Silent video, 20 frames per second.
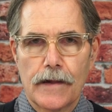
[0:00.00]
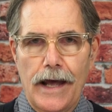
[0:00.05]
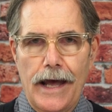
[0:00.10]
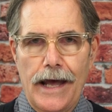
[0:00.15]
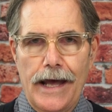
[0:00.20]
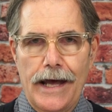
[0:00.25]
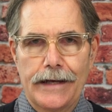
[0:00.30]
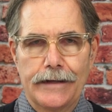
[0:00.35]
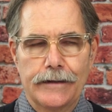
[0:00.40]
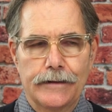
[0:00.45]

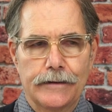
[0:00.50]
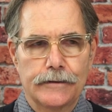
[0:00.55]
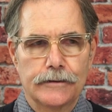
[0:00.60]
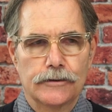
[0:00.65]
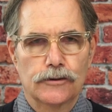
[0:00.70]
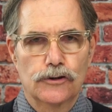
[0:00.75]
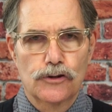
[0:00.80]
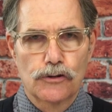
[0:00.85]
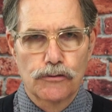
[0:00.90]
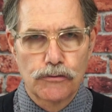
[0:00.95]
And
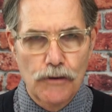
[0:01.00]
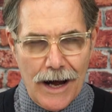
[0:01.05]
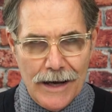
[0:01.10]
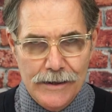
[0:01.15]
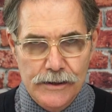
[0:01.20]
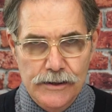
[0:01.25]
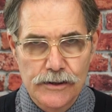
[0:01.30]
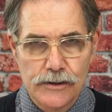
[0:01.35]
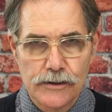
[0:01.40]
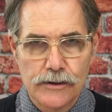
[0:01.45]

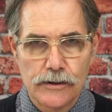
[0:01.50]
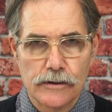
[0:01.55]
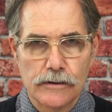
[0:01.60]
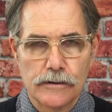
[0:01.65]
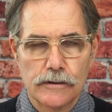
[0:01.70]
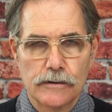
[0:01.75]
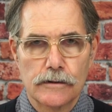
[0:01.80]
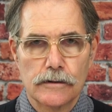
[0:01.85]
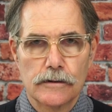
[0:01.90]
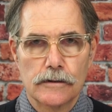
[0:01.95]
trust,
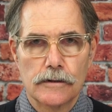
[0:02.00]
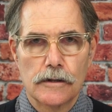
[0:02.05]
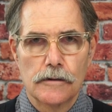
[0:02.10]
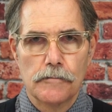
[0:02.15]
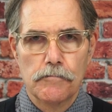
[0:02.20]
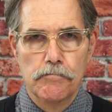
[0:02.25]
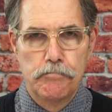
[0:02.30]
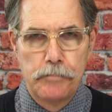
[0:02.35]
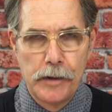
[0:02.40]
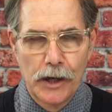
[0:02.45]

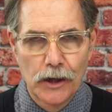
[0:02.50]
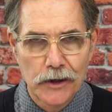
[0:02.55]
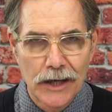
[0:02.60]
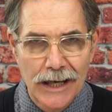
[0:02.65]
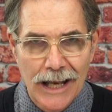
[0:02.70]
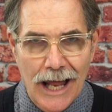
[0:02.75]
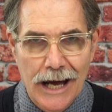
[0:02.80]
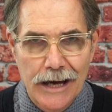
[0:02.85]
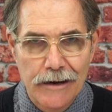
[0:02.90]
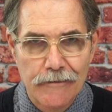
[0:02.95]
build a
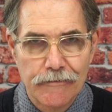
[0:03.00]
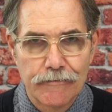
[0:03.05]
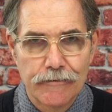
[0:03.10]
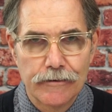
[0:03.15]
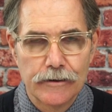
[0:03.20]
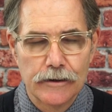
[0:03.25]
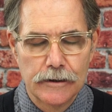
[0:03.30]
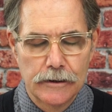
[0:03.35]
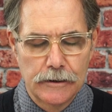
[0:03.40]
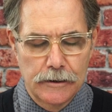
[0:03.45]

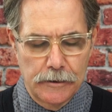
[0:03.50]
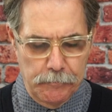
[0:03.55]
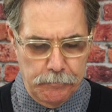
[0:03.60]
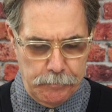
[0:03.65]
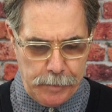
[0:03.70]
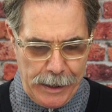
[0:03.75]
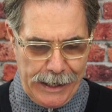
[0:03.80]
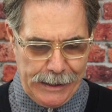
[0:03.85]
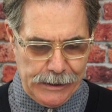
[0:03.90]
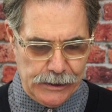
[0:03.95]
life
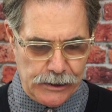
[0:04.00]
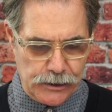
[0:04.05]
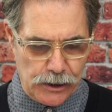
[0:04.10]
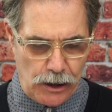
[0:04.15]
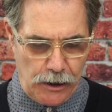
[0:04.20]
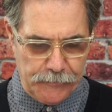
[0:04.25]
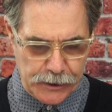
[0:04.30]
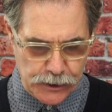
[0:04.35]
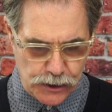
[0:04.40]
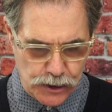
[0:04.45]
based
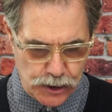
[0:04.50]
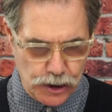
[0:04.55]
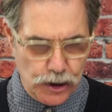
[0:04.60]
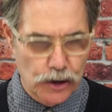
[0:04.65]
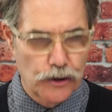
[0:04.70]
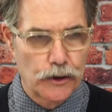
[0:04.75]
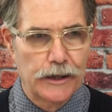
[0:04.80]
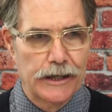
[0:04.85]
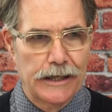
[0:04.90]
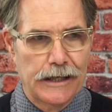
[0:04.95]
on the
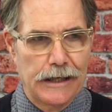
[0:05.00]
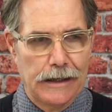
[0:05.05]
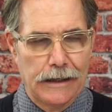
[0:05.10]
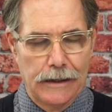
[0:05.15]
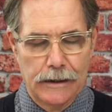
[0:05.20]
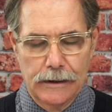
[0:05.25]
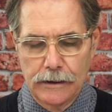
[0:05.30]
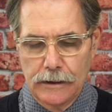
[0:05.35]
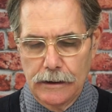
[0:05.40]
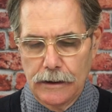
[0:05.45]

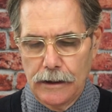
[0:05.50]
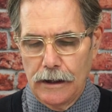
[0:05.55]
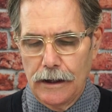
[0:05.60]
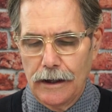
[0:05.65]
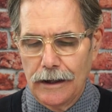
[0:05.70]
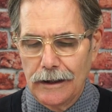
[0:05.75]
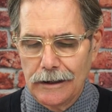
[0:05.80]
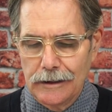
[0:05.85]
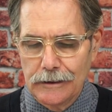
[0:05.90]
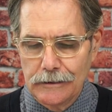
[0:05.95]
surety
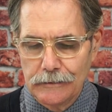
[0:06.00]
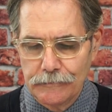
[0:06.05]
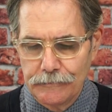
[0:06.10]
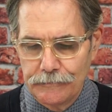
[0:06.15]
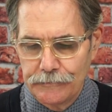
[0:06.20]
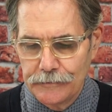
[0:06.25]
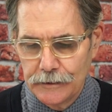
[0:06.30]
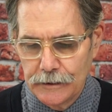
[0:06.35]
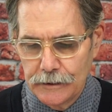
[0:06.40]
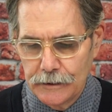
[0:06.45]

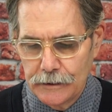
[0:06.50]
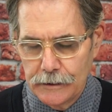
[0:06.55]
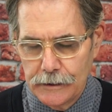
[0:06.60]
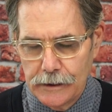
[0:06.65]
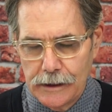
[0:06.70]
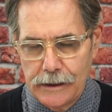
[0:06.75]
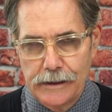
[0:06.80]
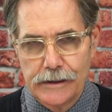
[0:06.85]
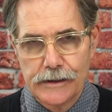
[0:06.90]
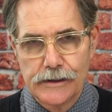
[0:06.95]
of
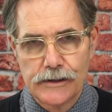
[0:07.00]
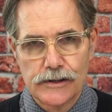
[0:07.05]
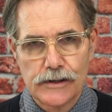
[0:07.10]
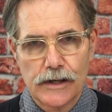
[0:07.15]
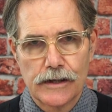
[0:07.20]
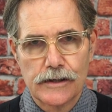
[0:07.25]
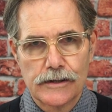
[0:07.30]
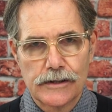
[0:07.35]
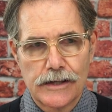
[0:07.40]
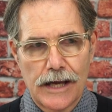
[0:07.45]
His
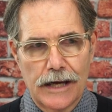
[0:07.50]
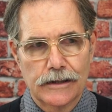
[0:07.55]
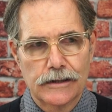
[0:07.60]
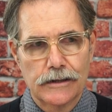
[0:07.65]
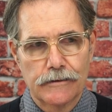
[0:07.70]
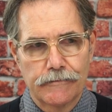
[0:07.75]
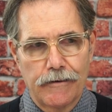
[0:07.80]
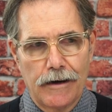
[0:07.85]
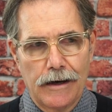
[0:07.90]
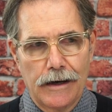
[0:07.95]

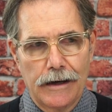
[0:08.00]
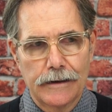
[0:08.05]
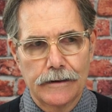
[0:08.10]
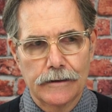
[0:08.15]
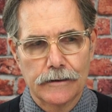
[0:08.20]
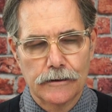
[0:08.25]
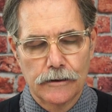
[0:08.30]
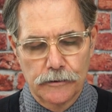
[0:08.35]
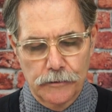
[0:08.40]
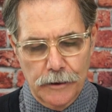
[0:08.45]

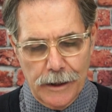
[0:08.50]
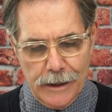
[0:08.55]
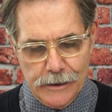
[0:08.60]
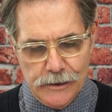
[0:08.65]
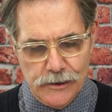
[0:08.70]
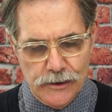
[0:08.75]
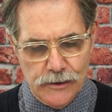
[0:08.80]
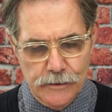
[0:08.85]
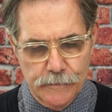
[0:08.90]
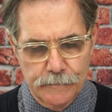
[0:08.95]
sanctifying
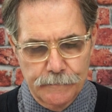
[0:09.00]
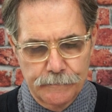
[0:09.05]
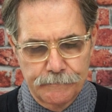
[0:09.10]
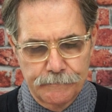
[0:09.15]
grace.